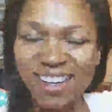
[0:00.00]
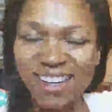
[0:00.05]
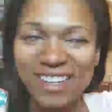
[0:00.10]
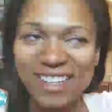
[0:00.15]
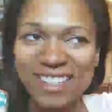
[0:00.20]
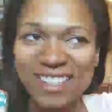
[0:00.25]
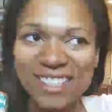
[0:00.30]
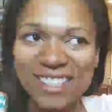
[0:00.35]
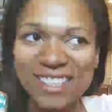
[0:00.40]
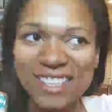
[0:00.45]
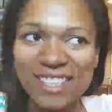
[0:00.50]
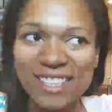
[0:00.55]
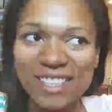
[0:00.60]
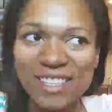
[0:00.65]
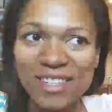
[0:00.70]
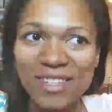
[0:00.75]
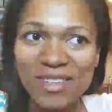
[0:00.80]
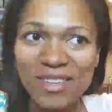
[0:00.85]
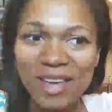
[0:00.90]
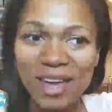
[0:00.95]
I
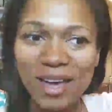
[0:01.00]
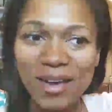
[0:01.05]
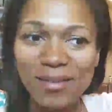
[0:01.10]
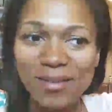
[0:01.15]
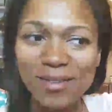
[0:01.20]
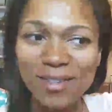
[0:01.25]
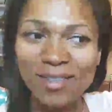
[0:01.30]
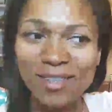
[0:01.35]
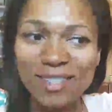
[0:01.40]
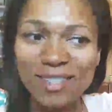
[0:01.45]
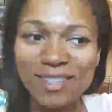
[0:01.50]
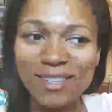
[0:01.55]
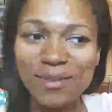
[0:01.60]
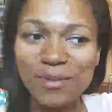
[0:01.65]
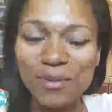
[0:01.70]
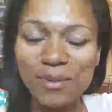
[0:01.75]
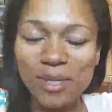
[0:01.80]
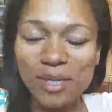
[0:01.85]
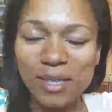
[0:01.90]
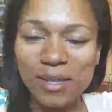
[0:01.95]
still haven't
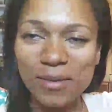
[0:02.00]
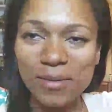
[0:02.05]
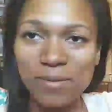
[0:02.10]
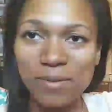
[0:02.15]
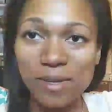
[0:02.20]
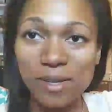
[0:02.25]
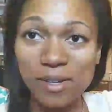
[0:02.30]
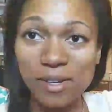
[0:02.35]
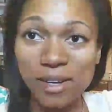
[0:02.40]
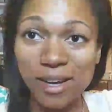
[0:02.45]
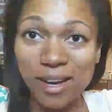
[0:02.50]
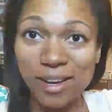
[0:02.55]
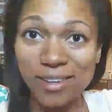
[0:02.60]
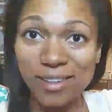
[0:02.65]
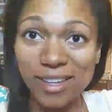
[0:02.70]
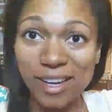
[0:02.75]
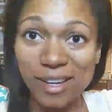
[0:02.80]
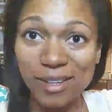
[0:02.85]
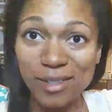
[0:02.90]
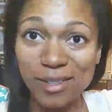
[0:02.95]
really figured
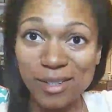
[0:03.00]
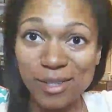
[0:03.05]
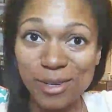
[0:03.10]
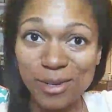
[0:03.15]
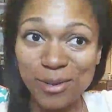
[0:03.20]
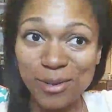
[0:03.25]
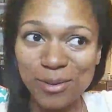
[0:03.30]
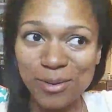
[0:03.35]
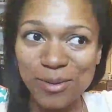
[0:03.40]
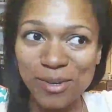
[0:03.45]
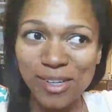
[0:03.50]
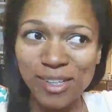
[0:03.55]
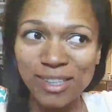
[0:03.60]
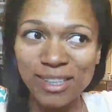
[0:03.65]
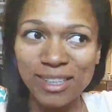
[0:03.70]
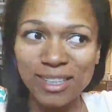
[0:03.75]
out how to